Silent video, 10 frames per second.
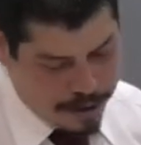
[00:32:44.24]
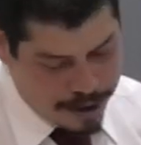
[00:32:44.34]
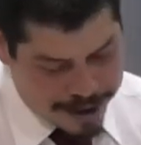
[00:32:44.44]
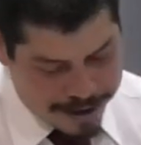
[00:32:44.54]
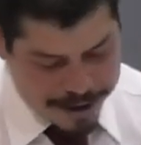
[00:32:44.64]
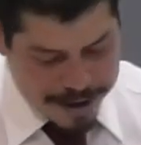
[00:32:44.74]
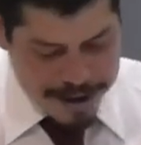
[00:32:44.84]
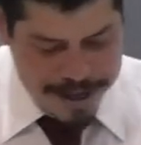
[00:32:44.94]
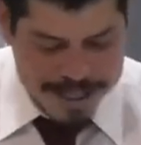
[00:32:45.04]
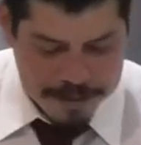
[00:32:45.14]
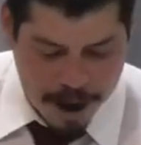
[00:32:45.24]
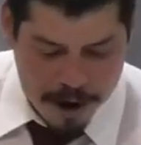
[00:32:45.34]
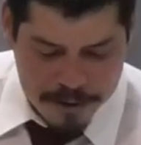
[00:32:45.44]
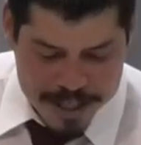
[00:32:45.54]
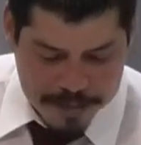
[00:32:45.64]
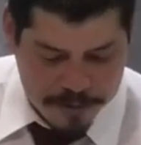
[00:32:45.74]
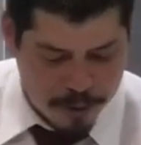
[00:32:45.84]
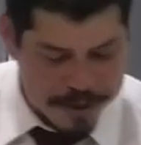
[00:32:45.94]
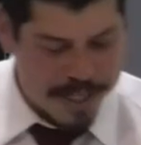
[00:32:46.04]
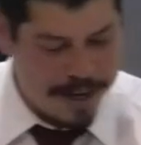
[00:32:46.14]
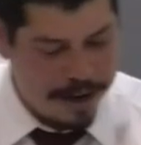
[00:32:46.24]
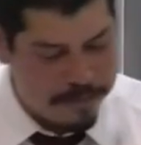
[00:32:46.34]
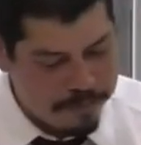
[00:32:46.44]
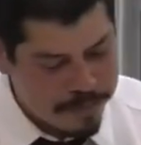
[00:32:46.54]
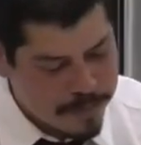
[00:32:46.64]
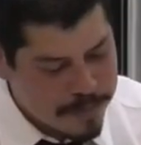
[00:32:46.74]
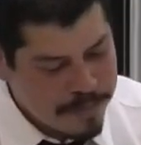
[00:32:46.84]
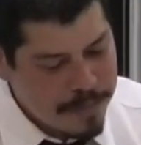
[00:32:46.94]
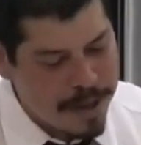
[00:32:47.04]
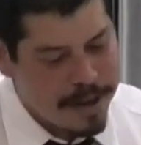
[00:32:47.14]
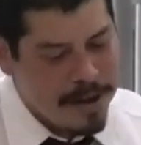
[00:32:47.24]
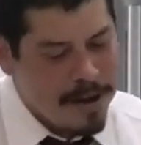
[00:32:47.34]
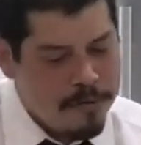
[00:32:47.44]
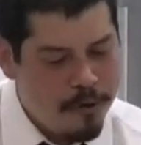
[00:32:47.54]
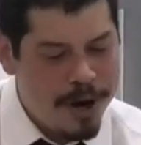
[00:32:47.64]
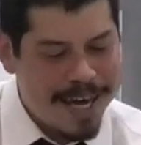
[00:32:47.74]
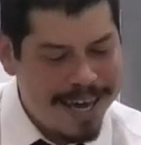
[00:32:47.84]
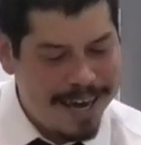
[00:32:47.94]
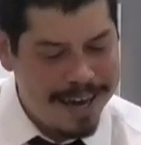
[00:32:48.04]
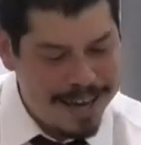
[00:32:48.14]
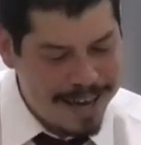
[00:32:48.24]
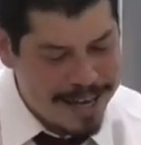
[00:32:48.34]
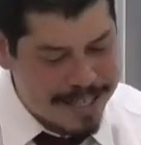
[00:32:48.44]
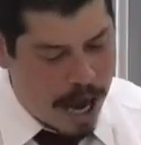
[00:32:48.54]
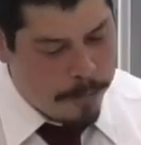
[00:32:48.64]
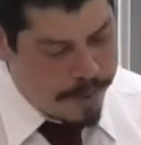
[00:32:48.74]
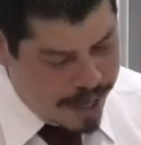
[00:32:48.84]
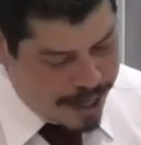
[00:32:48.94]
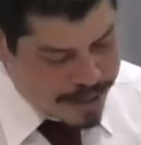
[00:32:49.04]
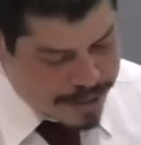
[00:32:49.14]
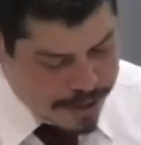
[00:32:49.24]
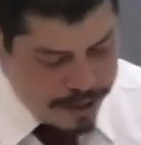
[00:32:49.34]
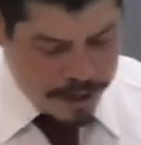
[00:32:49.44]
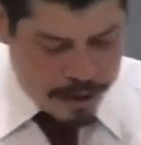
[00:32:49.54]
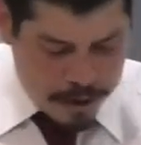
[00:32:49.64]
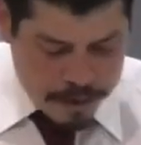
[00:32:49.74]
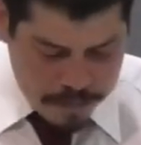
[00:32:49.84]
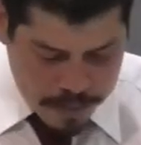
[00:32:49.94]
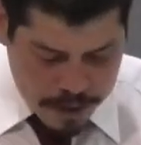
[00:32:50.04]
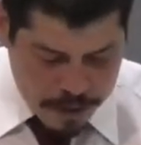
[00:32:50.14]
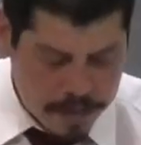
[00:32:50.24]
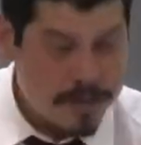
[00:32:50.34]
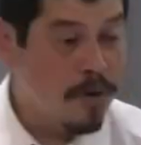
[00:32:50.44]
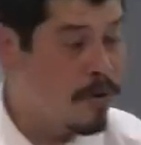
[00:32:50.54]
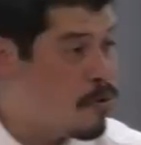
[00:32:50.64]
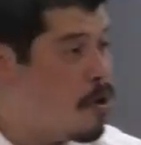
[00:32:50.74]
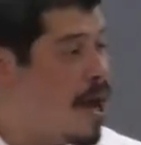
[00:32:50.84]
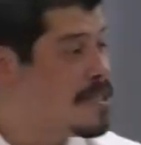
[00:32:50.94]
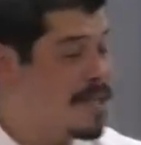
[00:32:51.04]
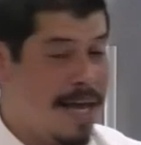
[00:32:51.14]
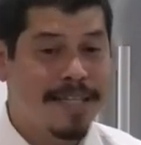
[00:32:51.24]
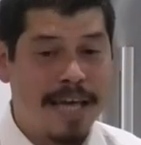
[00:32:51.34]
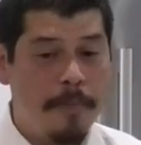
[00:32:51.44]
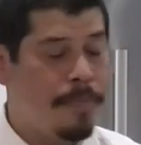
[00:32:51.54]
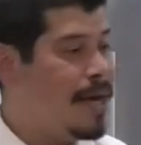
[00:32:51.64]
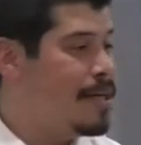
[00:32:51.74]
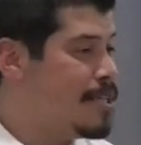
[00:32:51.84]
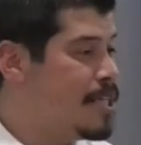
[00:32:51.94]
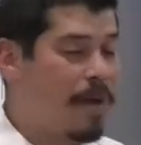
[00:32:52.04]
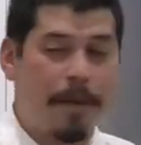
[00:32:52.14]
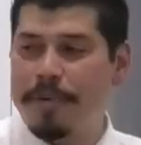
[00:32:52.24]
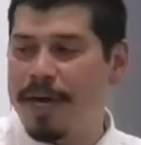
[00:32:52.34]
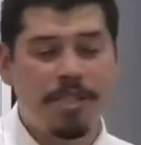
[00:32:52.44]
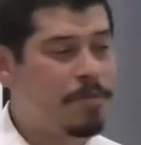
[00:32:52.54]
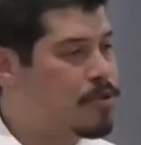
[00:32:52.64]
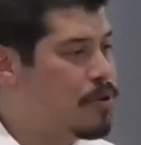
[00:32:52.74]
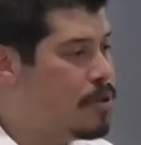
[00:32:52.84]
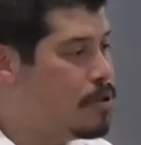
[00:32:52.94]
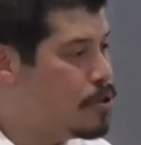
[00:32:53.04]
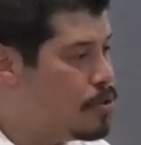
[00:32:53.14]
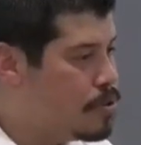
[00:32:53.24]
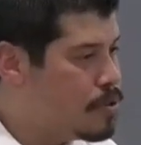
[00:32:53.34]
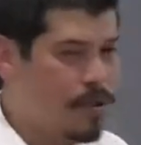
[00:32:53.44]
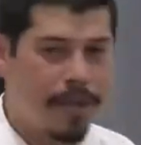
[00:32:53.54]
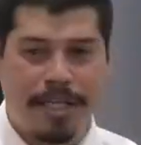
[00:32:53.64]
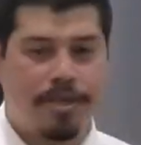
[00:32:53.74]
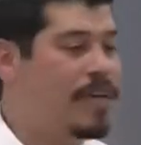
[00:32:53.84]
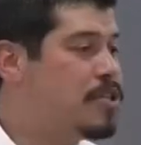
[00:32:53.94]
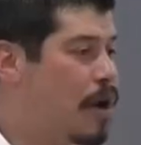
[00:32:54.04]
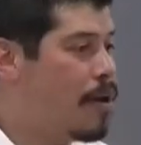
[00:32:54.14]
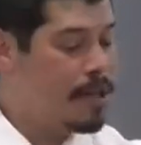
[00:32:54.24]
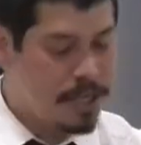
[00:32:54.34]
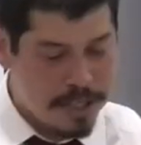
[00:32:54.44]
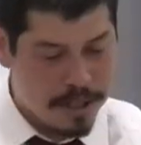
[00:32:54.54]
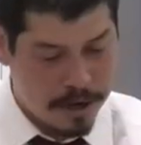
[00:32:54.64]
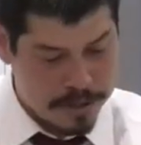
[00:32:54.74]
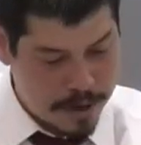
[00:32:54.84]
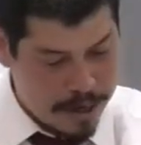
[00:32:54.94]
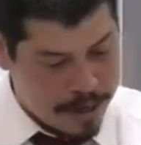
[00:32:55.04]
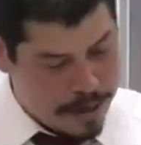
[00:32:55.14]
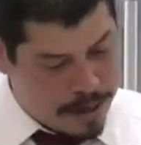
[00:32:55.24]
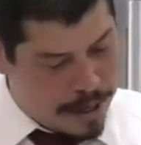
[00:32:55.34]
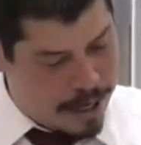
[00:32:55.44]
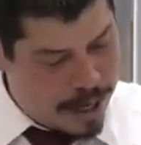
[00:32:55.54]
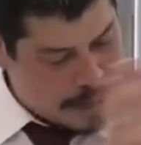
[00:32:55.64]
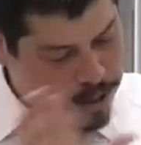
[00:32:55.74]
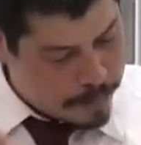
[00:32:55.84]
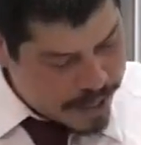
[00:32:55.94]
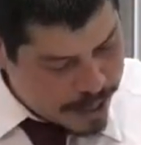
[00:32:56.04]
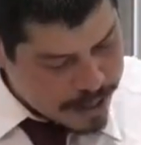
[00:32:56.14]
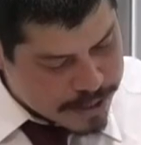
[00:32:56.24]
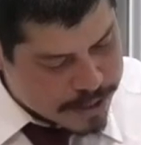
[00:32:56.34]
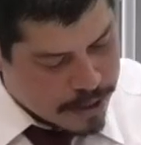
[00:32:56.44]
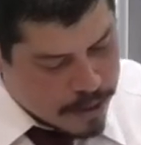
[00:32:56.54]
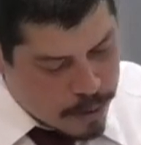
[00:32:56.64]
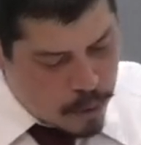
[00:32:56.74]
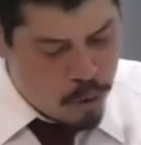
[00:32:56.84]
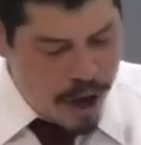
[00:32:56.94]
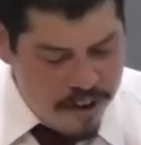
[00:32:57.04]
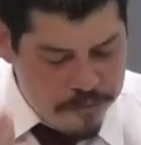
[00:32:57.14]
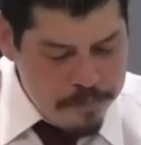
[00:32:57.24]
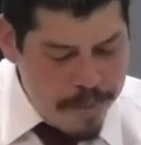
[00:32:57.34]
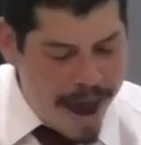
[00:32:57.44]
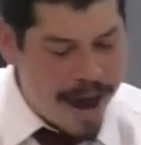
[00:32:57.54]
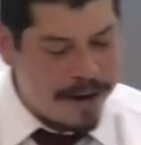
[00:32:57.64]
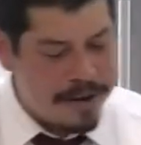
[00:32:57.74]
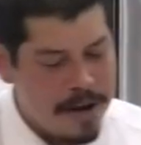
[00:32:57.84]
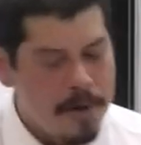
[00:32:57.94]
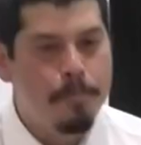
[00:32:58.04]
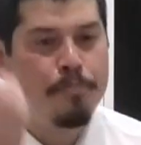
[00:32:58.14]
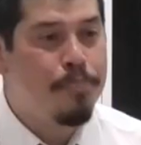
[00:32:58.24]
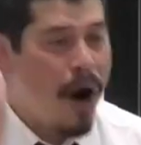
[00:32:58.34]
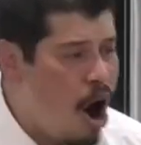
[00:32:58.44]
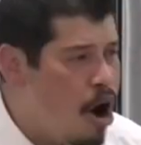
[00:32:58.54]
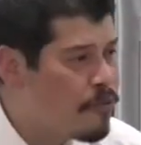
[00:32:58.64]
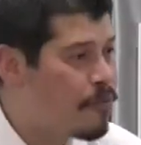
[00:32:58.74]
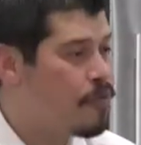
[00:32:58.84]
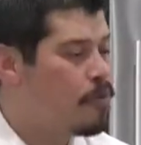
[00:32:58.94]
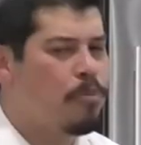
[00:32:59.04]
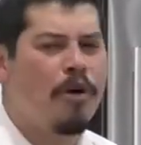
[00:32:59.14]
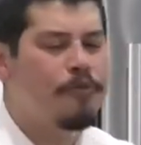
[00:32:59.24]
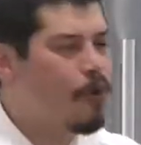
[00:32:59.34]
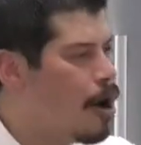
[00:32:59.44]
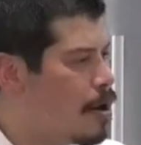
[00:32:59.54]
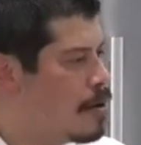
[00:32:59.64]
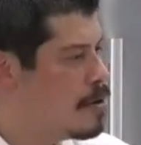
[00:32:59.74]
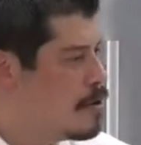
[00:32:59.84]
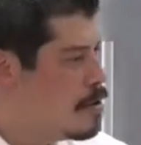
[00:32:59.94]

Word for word: All right? Let's keep going. Verse number 14. For he is our peace. So Christ is our peace. He's made peace between the Jews or the nation of Israel and the Gentiles, right? He is the peace who have made both, both what?